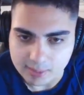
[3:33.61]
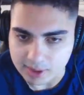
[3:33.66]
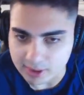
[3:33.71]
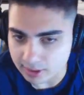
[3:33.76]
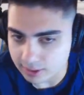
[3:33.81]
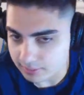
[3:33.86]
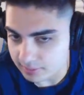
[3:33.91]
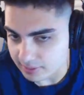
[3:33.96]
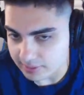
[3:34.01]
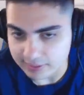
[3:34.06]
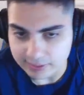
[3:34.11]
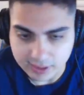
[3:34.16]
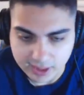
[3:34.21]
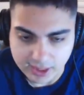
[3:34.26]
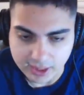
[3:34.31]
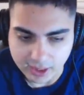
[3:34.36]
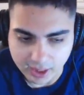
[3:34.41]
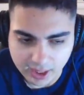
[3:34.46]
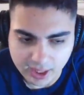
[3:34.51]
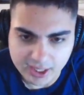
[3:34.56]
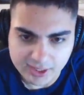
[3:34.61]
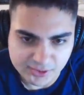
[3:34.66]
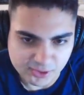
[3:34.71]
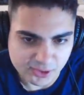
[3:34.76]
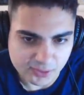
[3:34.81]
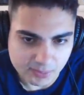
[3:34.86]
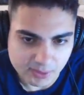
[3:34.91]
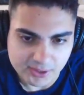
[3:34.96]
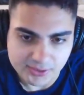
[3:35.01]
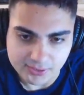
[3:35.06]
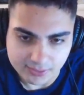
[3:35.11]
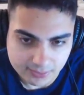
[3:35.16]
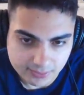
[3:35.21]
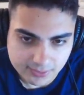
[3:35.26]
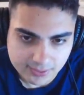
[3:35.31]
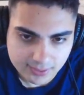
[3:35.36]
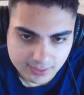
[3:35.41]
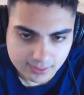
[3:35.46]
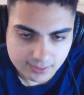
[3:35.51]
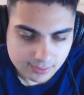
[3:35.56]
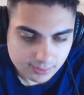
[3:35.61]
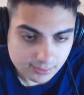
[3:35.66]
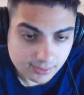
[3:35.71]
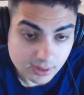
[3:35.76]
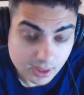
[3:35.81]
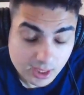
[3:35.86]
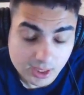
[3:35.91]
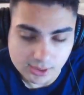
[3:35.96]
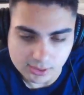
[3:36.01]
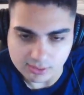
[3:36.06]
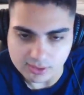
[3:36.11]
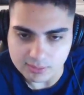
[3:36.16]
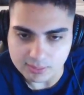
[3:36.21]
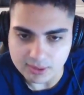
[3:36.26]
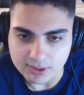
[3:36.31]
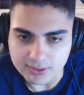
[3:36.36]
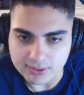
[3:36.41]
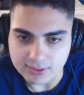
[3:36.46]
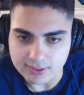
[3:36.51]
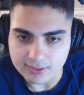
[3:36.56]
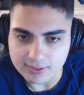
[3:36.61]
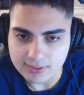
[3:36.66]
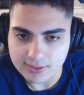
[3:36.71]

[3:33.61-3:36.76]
mean, don't be wrong. He has those muscles. He has those muscles.